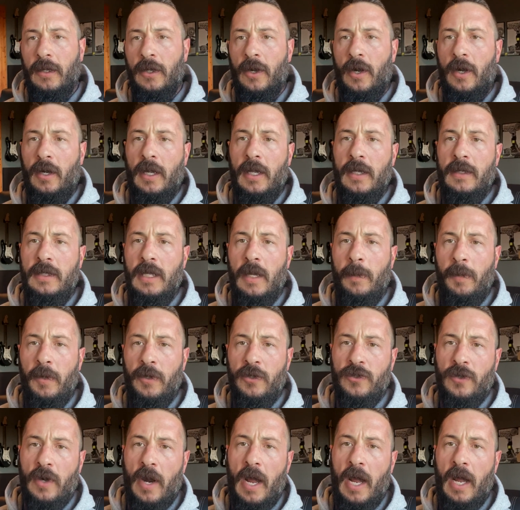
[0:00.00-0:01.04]
You're gonna dip
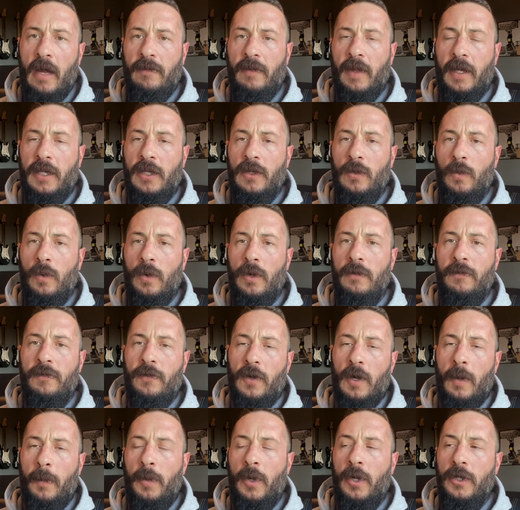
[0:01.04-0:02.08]
and drive like you would
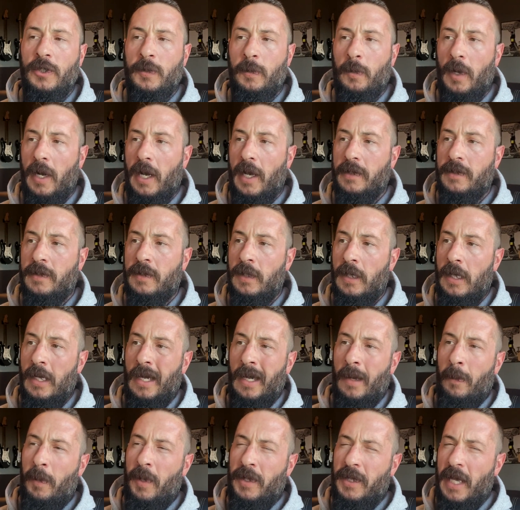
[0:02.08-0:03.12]
for a push press,
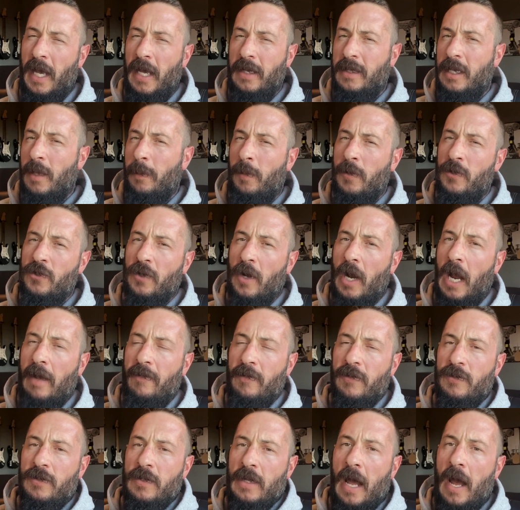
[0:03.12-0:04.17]
but that dip and
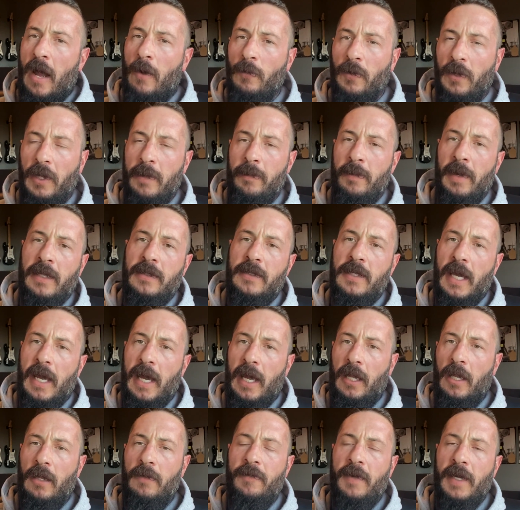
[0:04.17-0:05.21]
drive is not really meant to
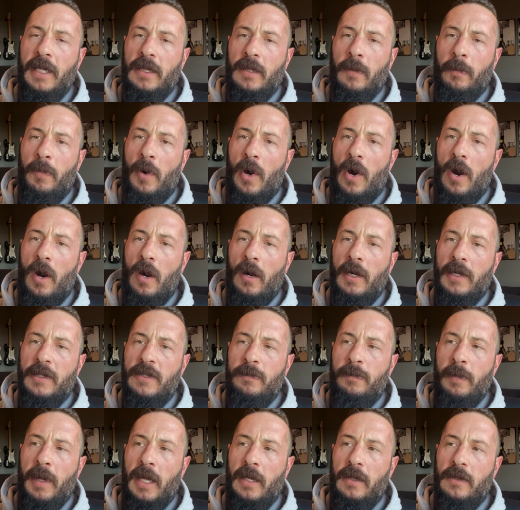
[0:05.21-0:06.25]
elevate the bar.
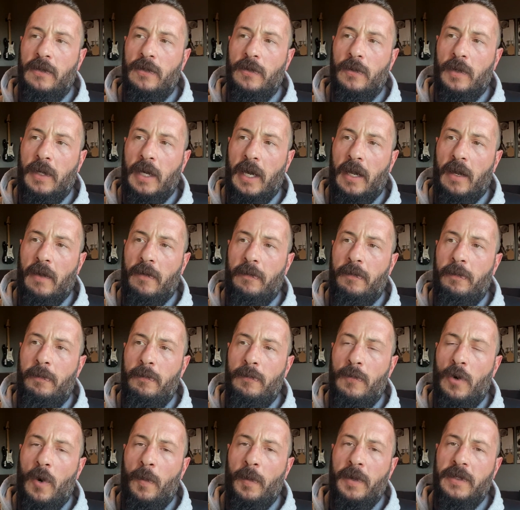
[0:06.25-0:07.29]
It's meant to kind of
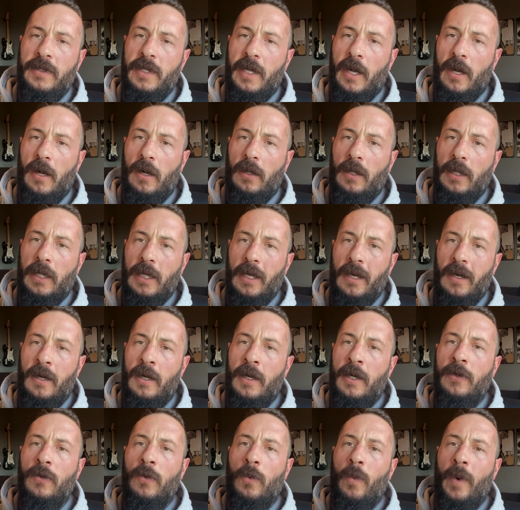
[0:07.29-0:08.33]
momentarily
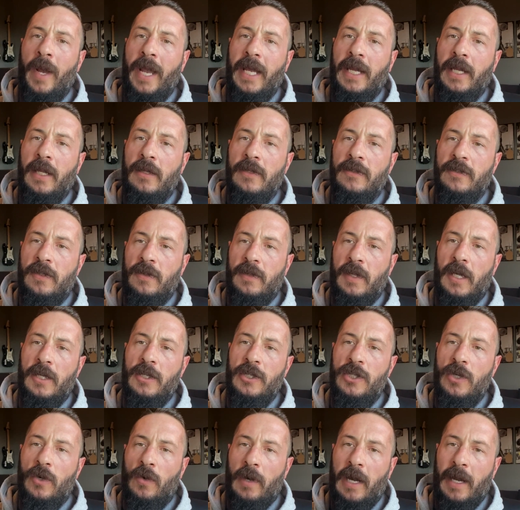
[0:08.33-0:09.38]
unweight it so
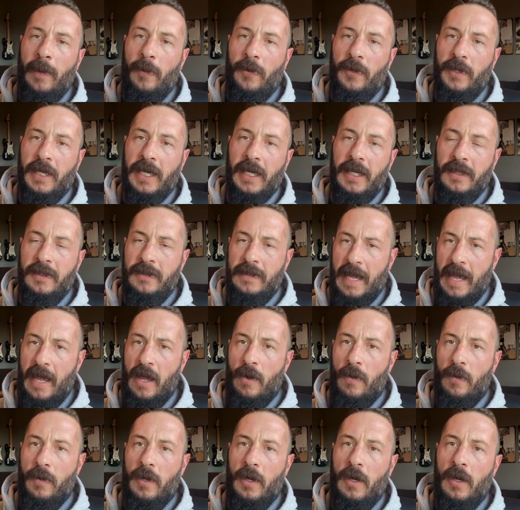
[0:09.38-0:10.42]
that you're able to get
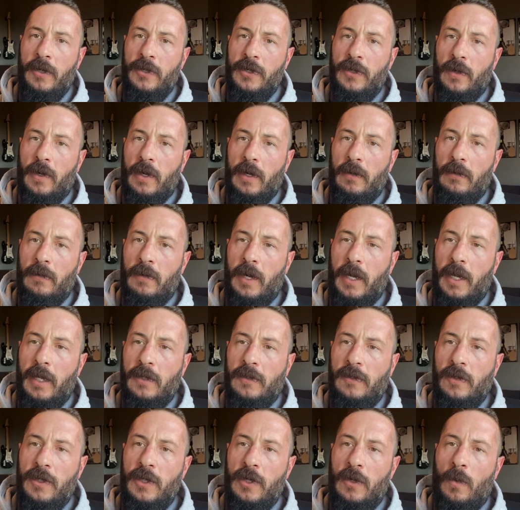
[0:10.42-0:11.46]
down under it, right?
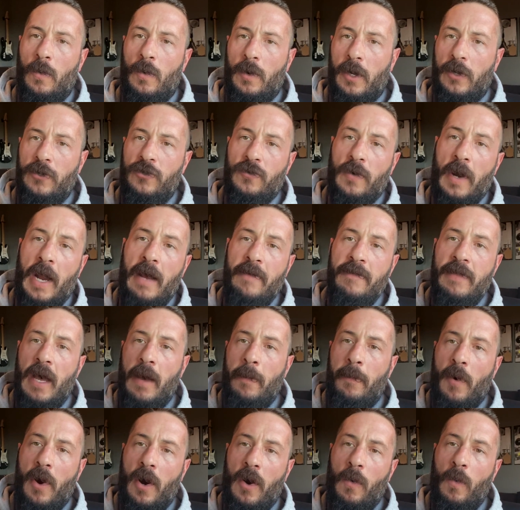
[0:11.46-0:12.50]
So you don't wanna drive
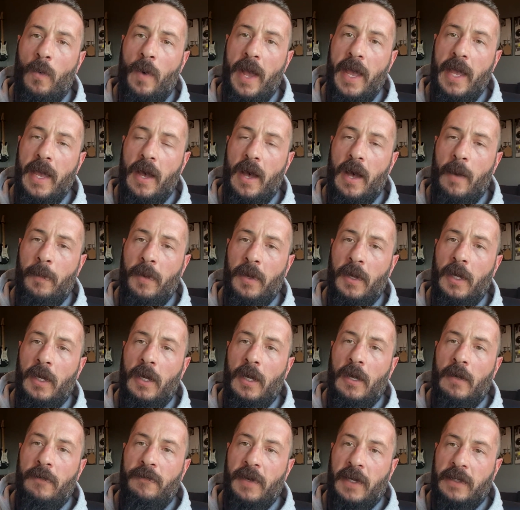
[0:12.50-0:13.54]
that bar way up,
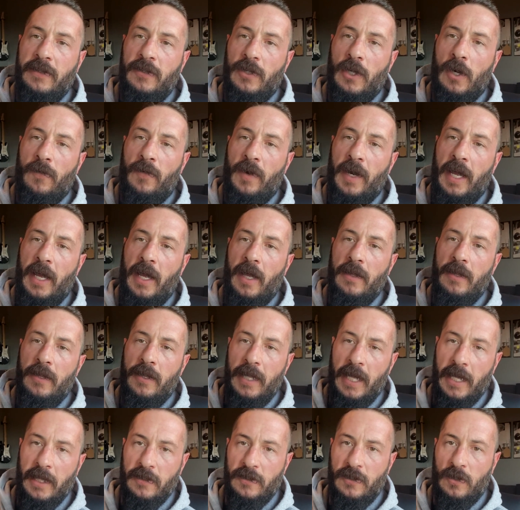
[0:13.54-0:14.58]
fix it overhead,
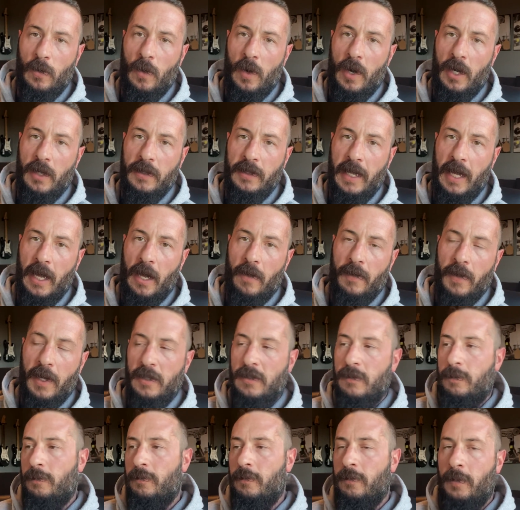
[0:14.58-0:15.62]
then squat down.
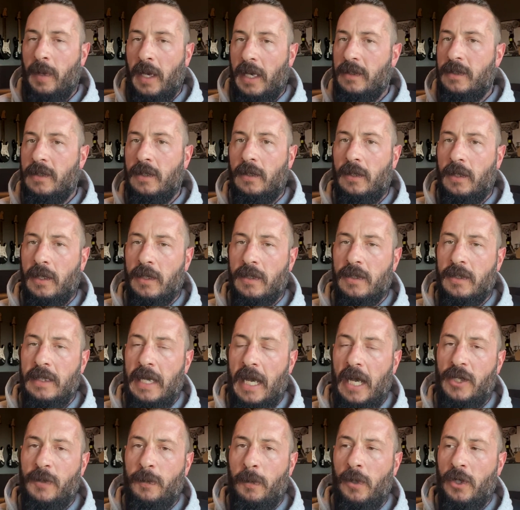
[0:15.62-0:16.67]
That's basically a
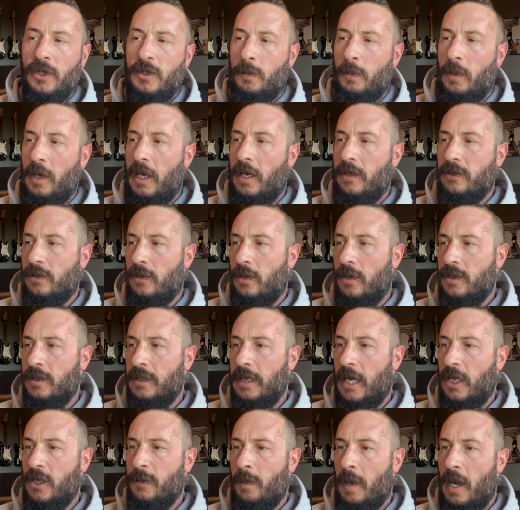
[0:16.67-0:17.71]
snatch push press or a
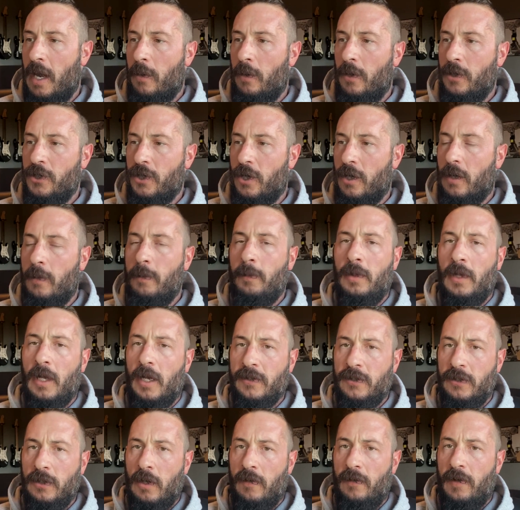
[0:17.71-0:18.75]
snatch power jerk
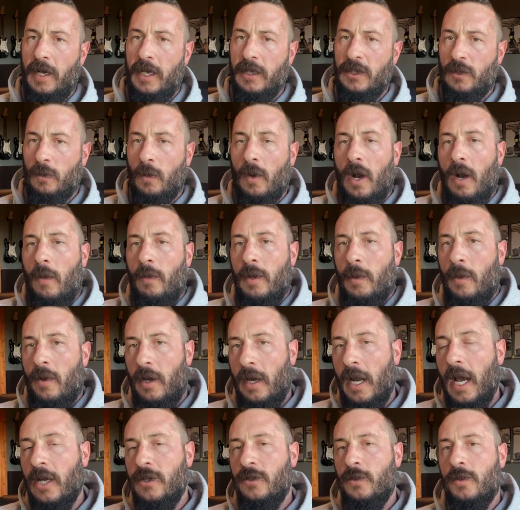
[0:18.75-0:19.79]
plus an overhead squat. We
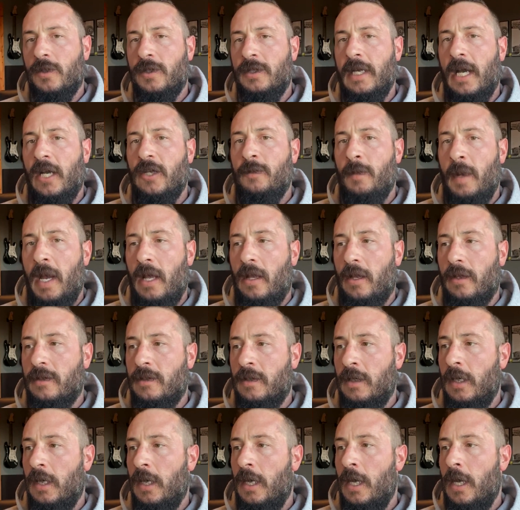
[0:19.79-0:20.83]
want an actual snatch
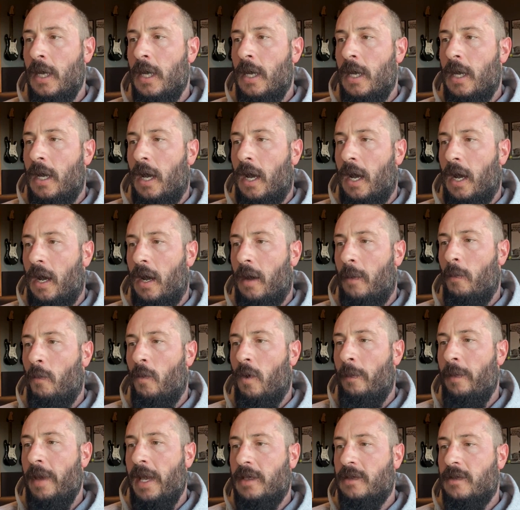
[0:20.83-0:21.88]
balance. Um,
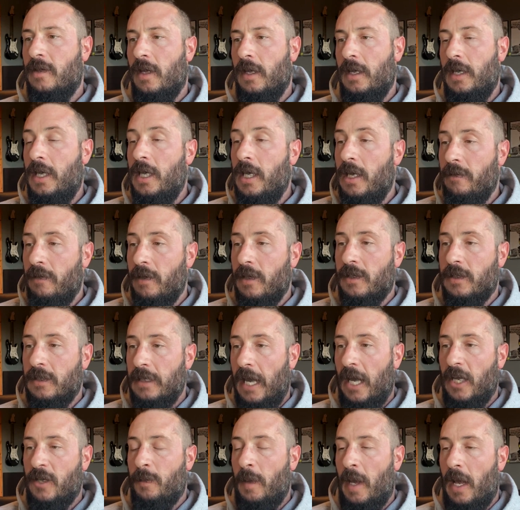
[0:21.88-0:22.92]
what makes it a heaving
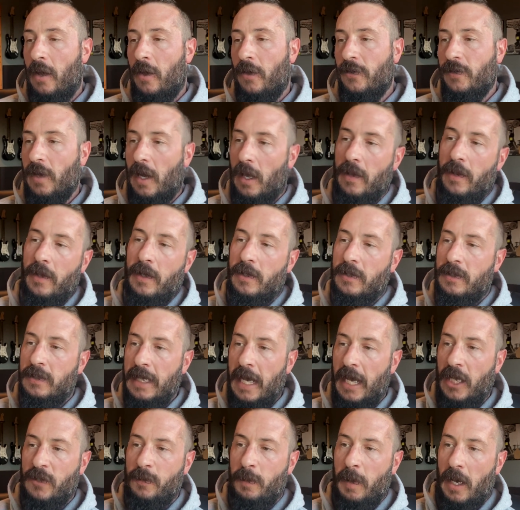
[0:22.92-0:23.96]
snatch balance rather than a
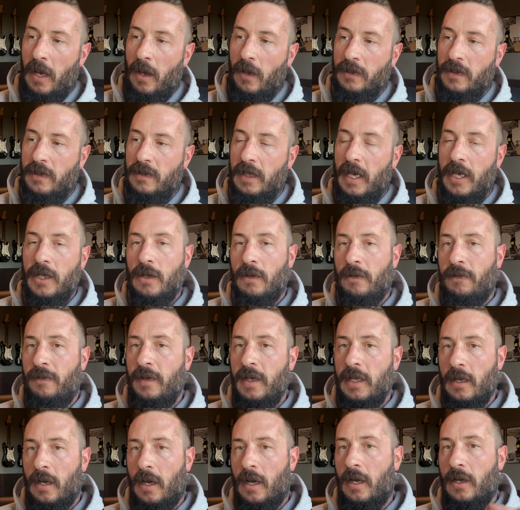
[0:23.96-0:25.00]
snatch balance is that your
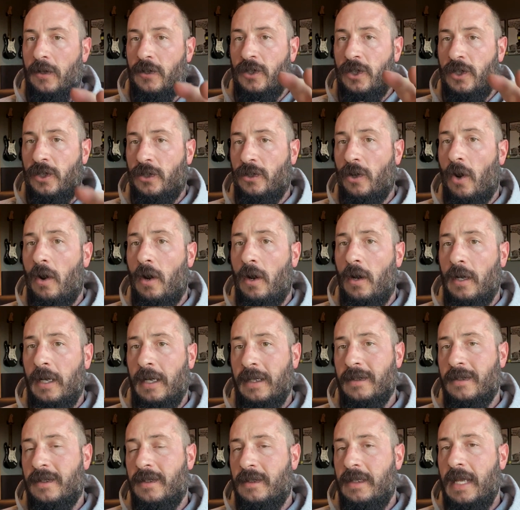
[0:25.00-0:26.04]
feet are gonna start
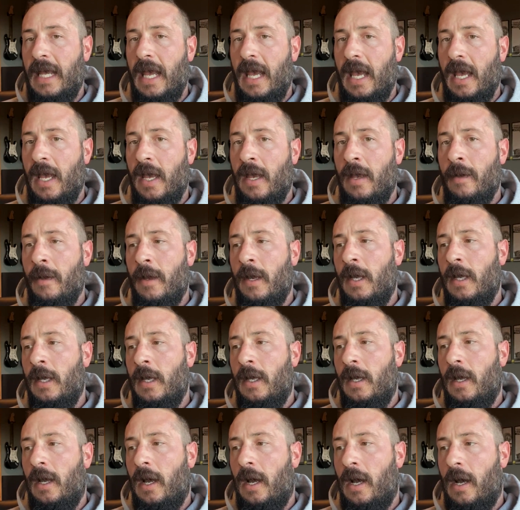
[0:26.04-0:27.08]
and stay
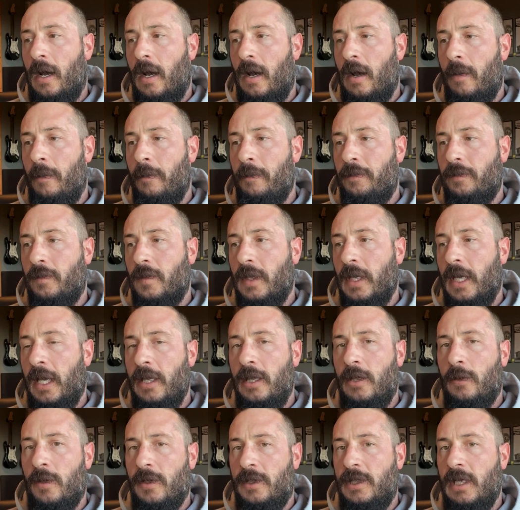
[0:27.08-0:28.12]
um,
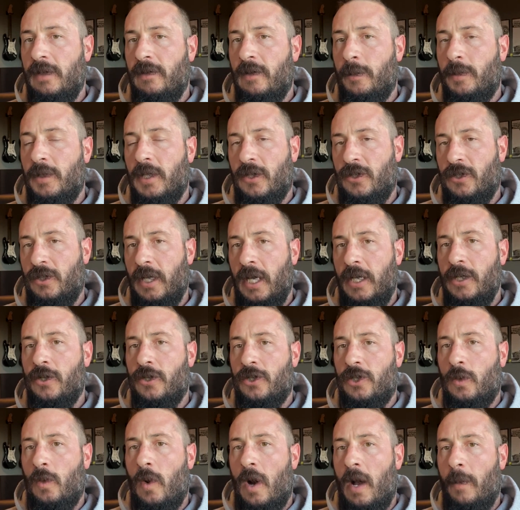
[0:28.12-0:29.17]
in the receiving position, in your
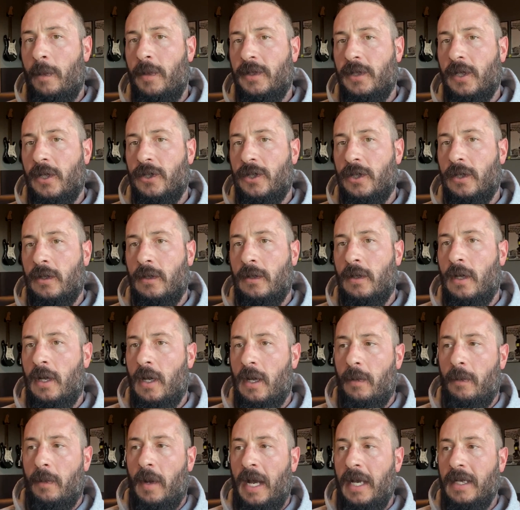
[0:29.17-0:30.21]
squat position.
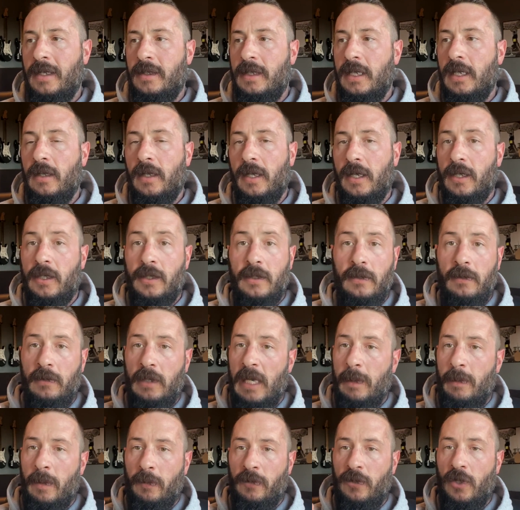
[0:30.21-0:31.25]
Um, ideally,
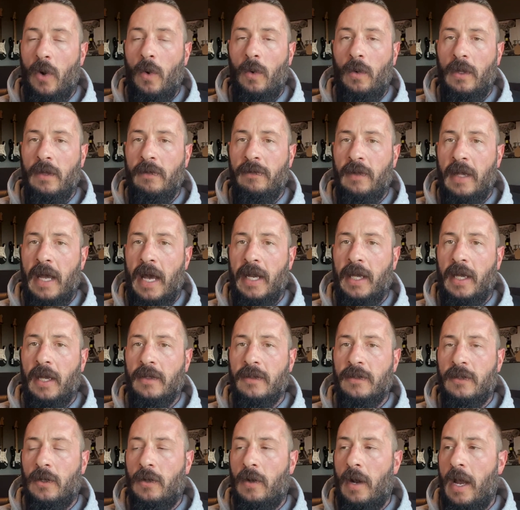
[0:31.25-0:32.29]
keep them totally flat
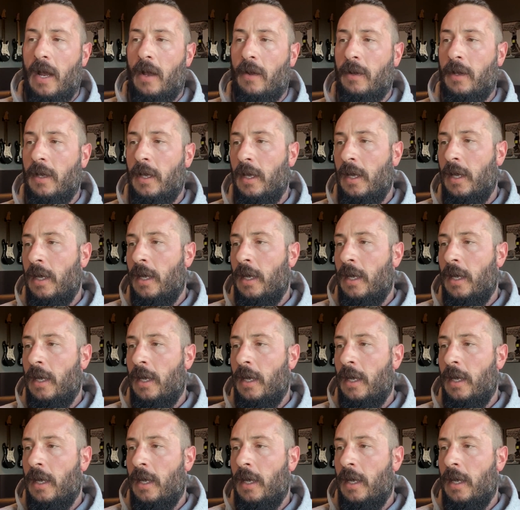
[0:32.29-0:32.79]
against the ground.